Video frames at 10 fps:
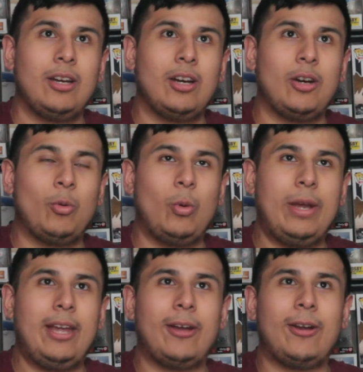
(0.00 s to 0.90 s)

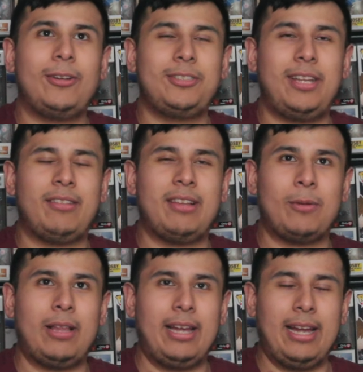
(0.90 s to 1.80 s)
weird to an extent
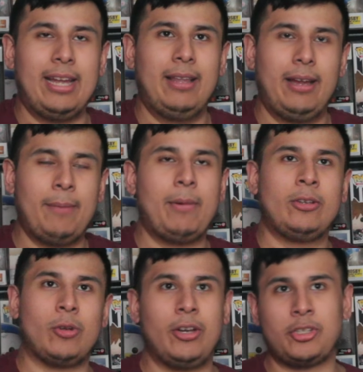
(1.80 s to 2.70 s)
where, like, again, like, a
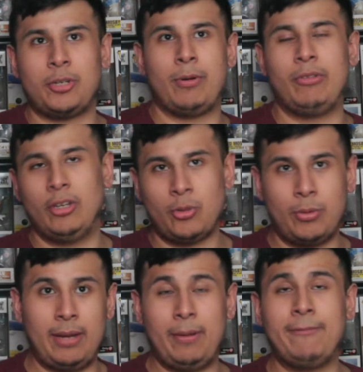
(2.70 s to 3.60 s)
traditional procedure
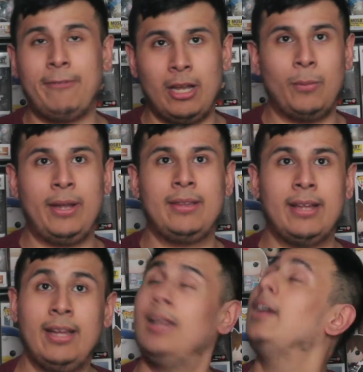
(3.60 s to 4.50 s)
would, like, be following
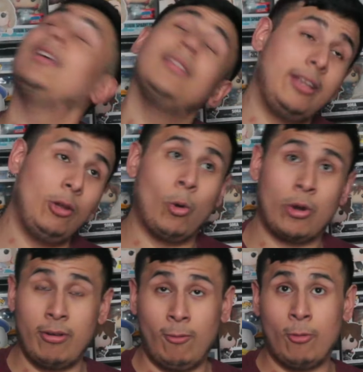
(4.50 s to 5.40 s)
the
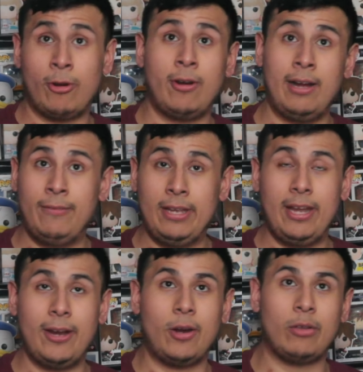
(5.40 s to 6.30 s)
order-to-order of the
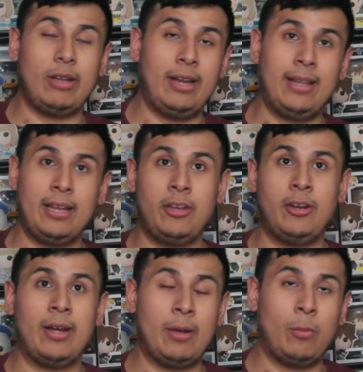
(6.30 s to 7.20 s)
years, and, like, you
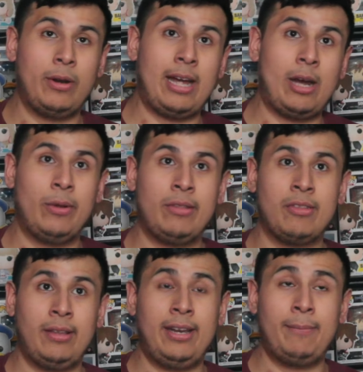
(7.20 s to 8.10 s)
know, again, what now with
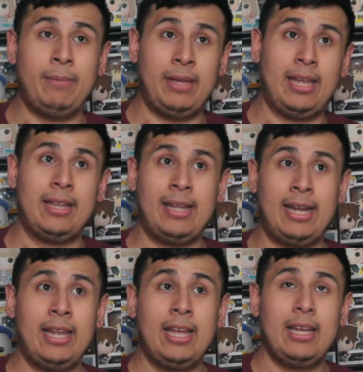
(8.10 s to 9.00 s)
Selena being in
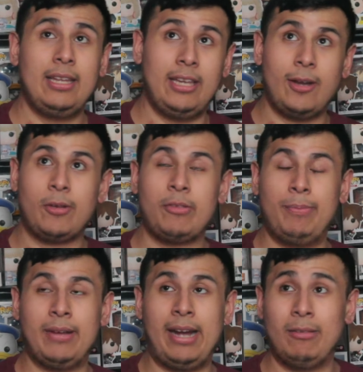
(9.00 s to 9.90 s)
that year
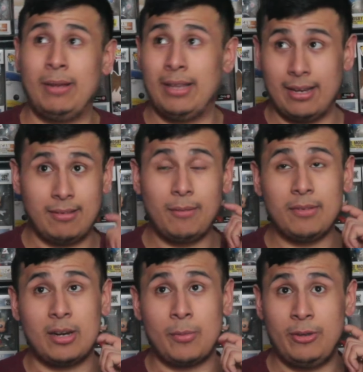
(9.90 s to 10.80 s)
time span, like,
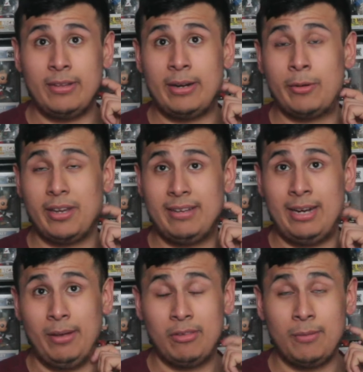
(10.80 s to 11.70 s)
someone's got to redo that rookie
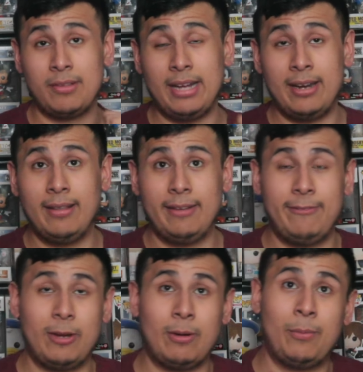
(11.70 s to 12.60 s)
timeline. Someone's got to, like,
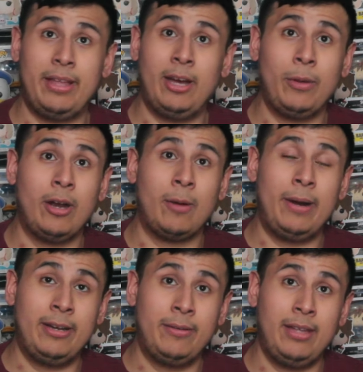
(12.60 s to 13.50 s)
figure out where the hell we are
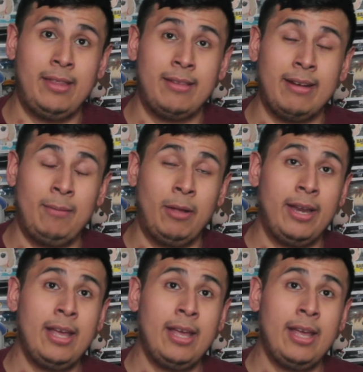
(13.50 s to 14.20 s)
right now in the timeline.